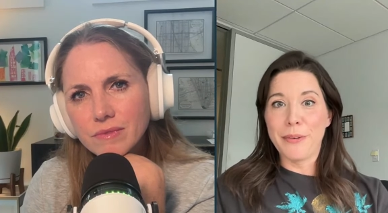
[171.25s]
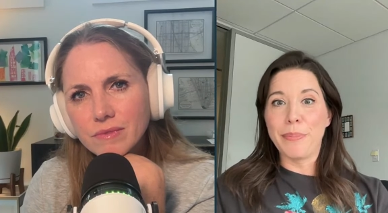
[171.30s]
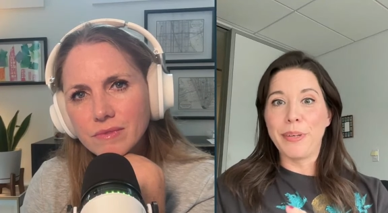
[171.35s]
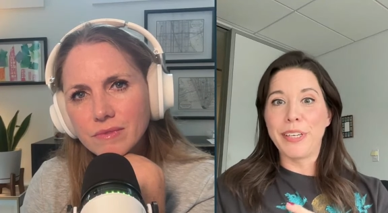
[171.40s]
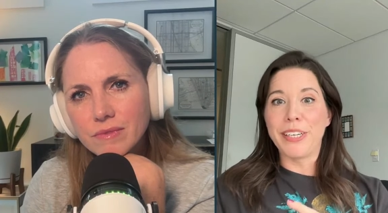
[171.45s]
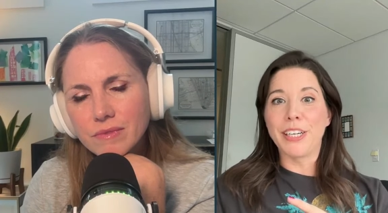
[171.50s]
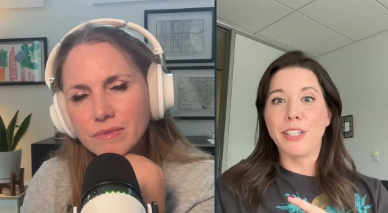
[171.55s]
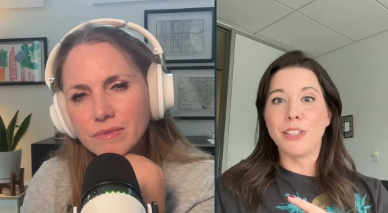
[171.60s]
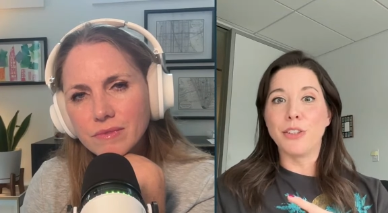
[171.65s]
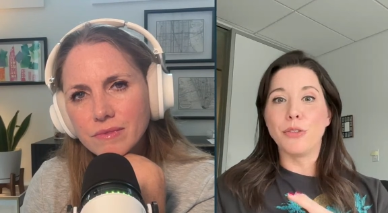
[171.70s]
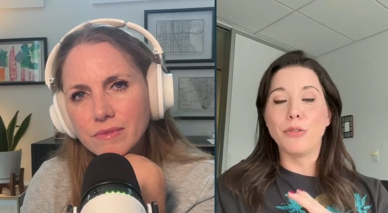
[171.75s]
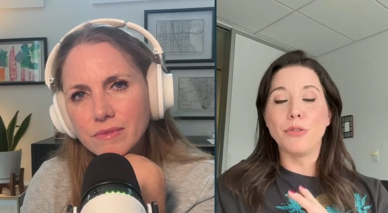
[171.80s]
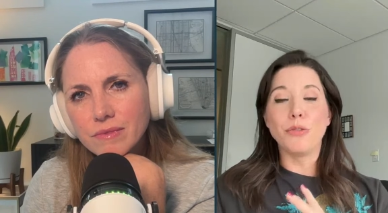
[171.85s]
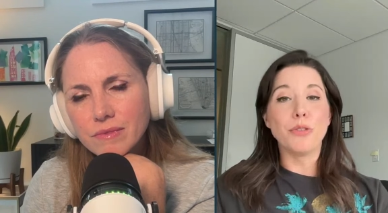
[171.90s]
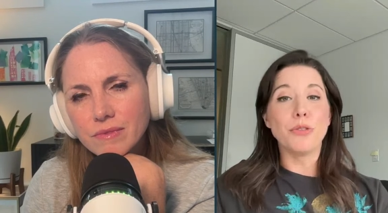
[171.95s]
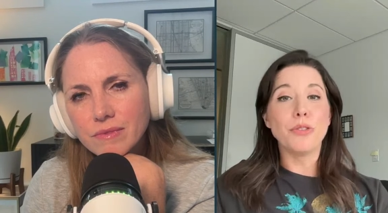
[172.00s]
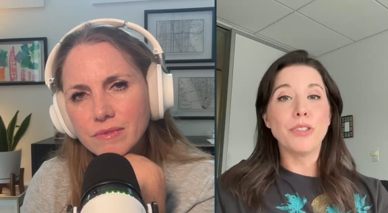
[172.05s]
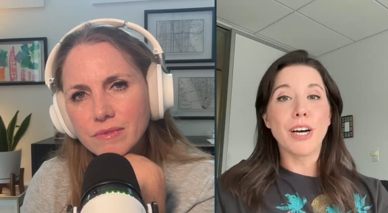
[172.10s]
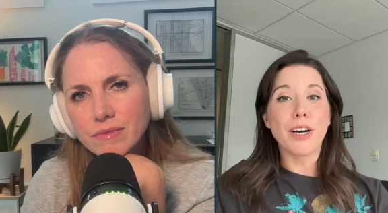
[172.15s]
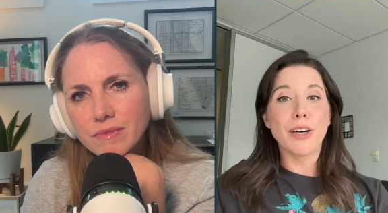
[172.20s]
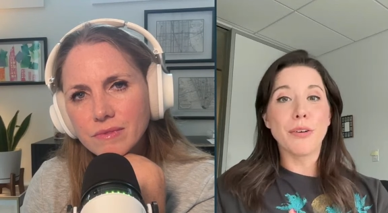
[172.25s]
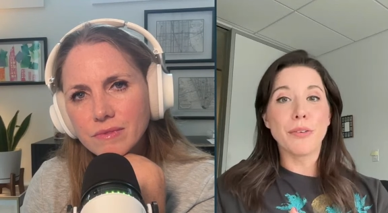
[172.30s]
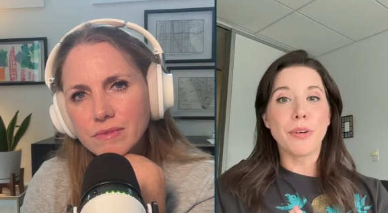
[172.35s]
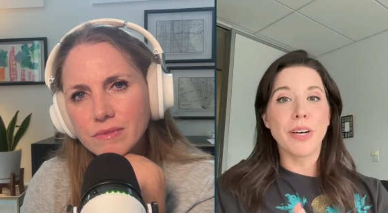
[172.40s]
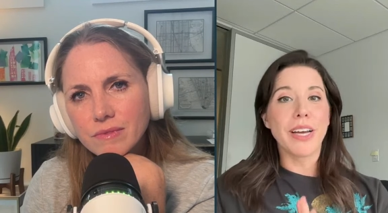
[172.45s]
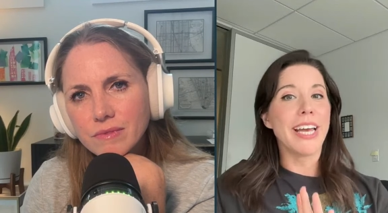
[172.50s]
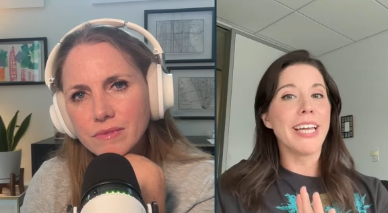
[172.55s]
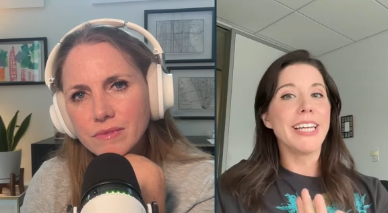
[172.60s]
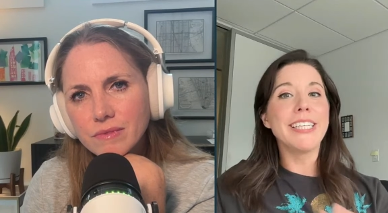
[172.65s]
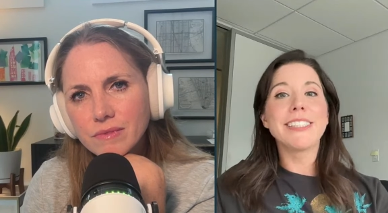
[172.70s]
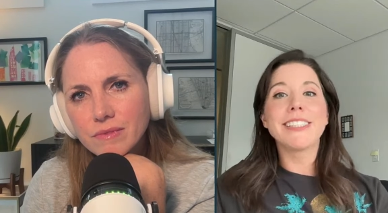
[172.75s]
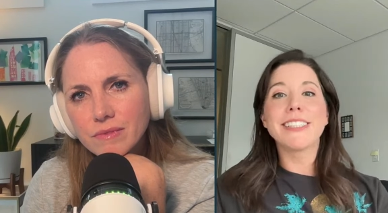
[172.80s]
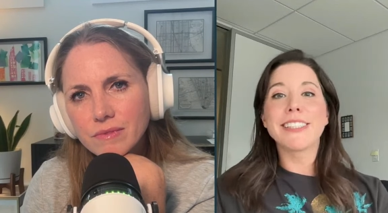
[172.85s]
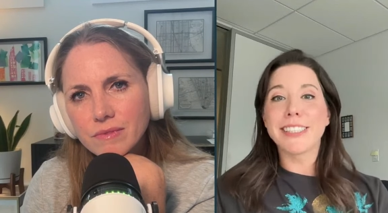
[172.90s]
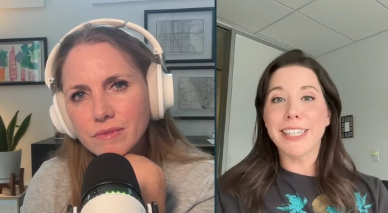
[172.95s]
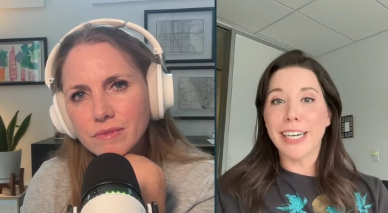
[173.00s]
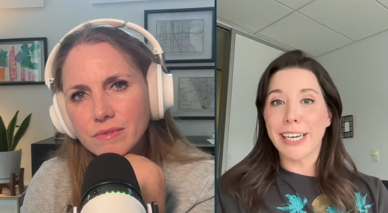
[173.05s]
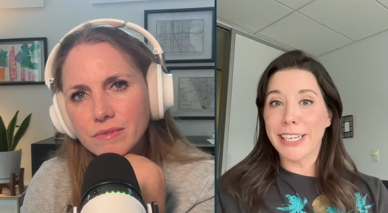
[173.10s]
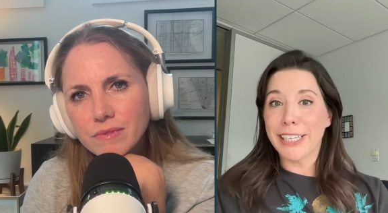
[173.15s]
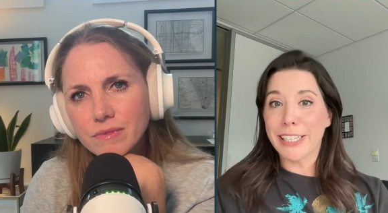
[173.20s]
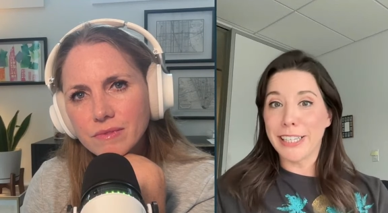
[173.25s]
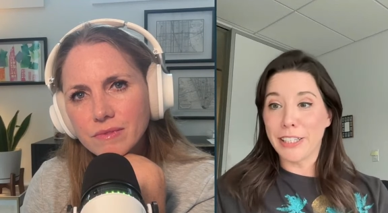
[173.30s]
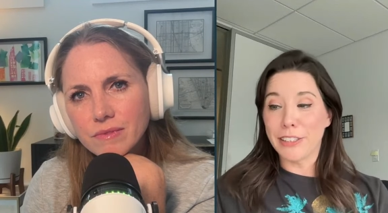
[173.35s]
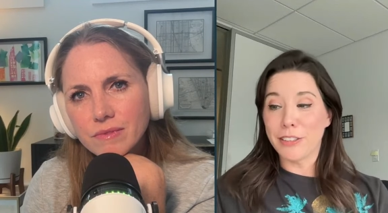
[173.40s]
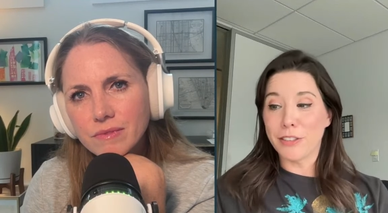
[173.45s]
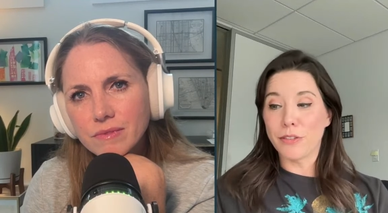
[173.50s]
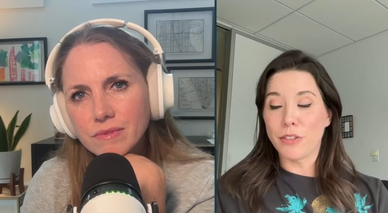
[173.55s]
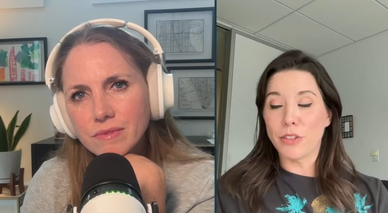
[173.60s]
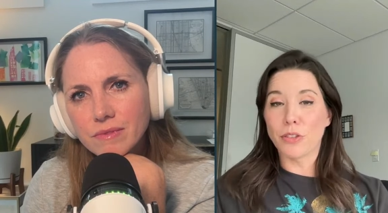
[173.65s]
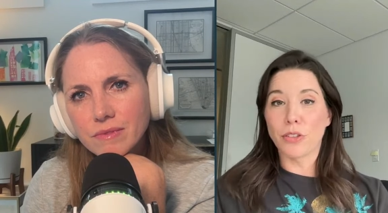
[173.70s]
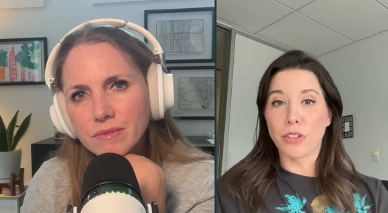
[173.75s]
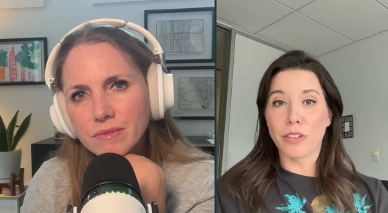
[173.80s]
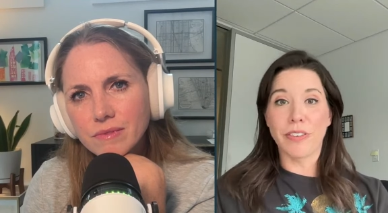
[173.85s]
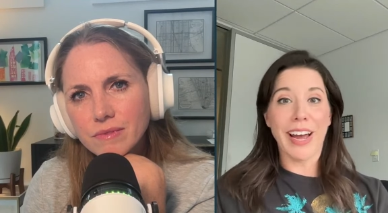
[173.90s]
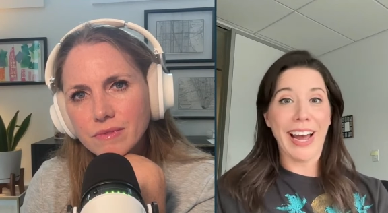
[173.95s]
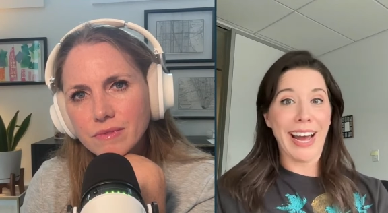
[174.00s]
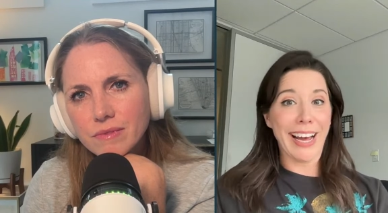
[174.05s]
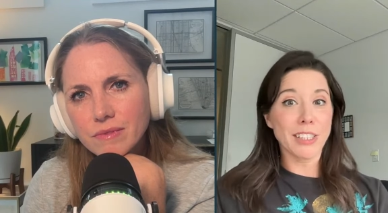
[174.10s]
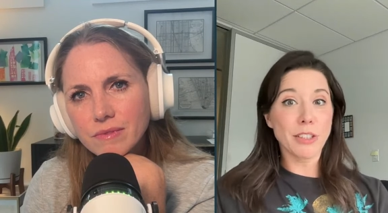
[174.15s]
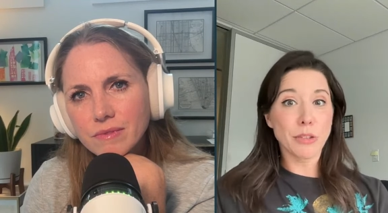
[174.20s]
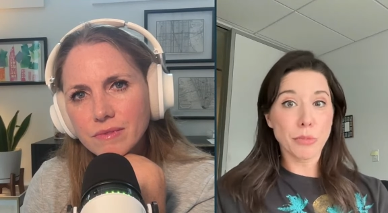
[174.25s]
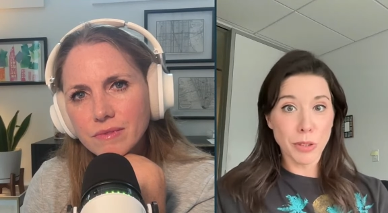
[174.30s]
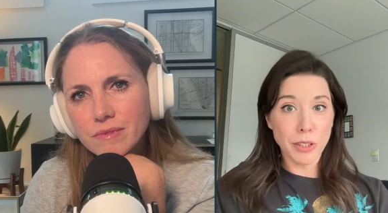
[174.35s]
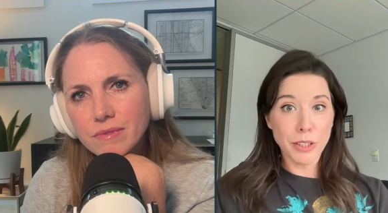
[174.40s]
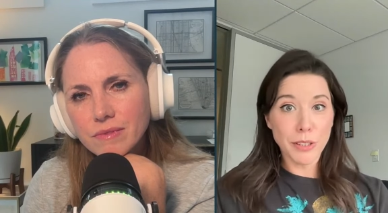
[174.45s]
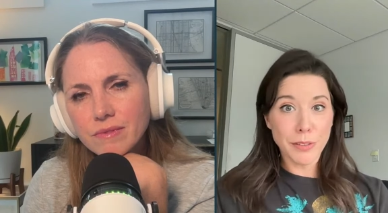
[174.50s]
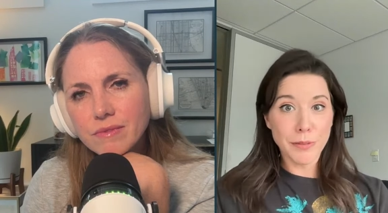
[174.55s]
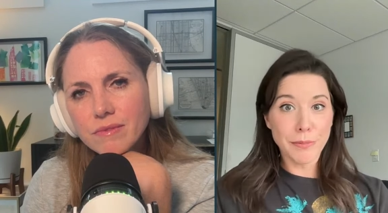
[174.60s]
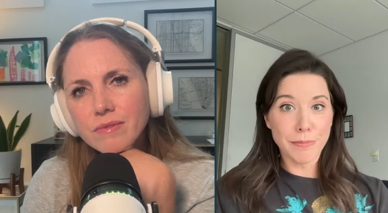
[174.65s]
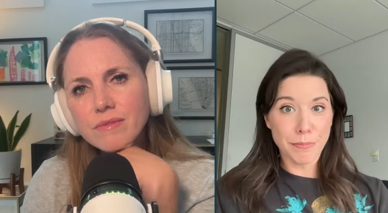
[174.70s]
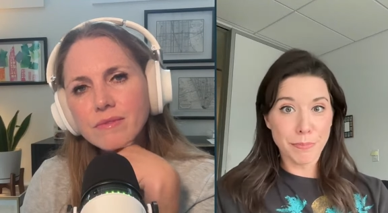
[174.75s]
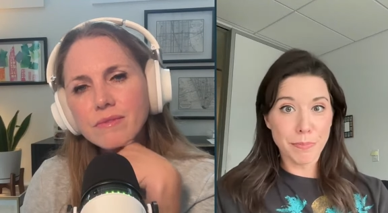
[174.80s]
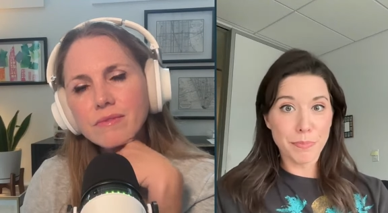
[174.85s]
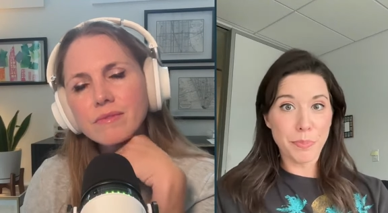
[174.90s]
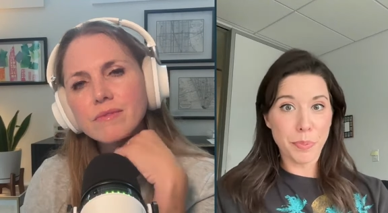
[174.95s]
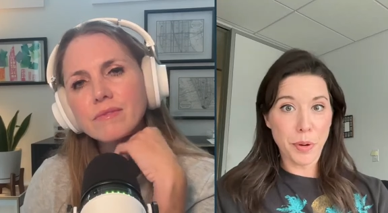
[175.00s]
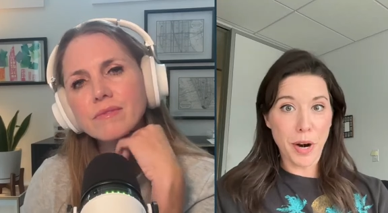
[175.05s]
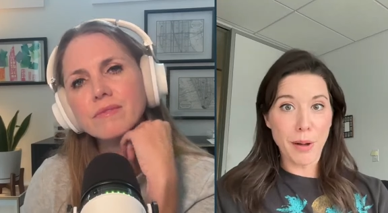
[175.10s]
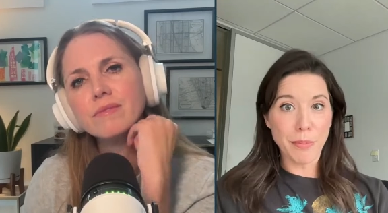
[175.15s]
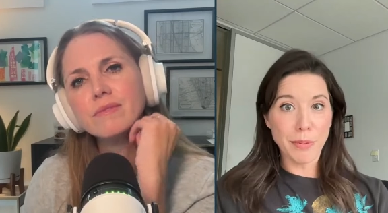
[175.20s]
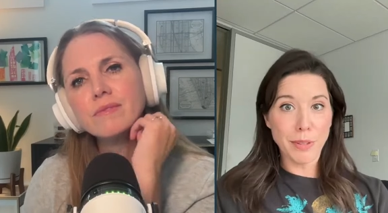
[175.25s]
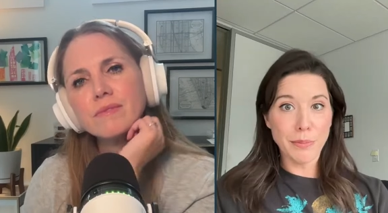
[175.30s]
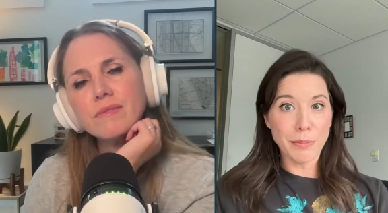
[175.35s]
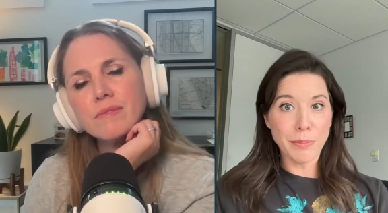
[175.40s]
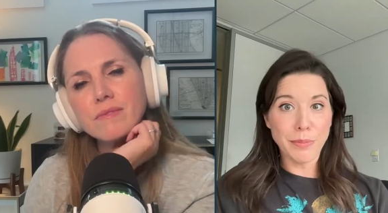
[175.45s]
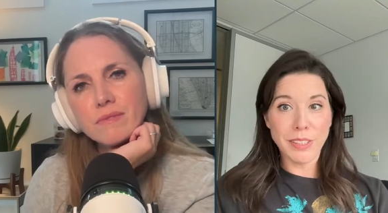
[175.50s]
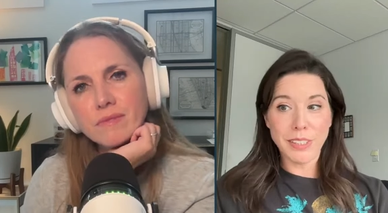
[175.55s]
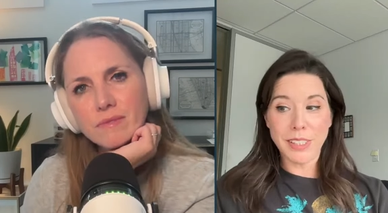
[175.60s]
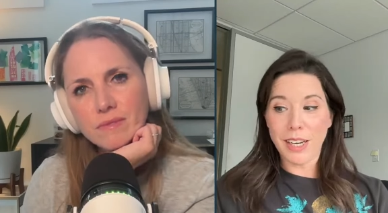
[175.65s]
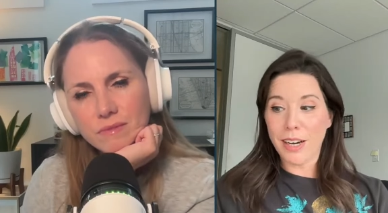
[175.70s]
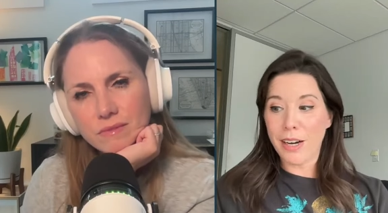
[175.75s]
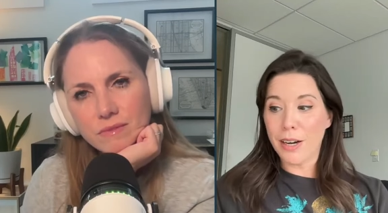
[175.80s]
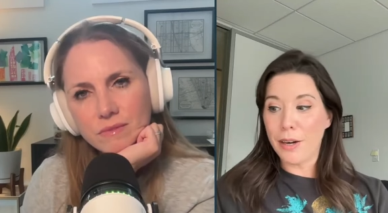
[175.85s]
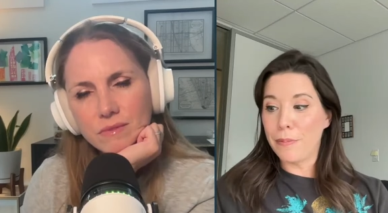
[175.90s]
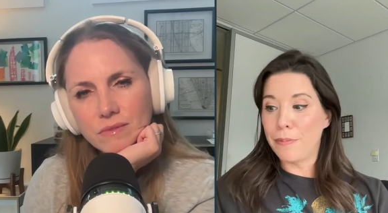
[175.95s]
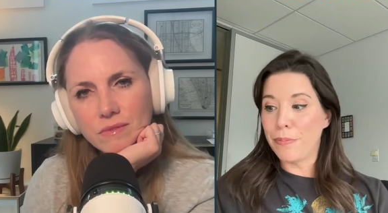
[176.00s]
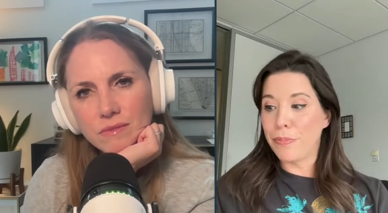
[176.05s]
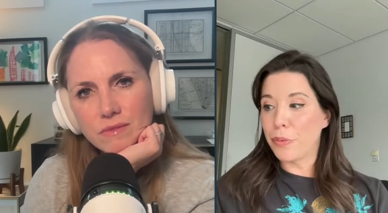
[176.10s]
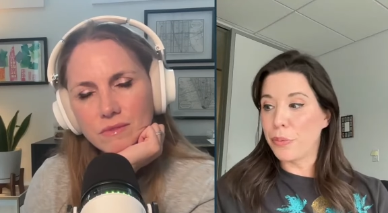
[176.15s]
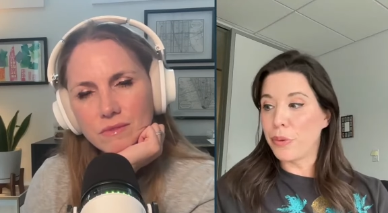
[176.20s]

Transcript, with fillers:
Speaker 1: because you do not, any society that sort of has real problems um,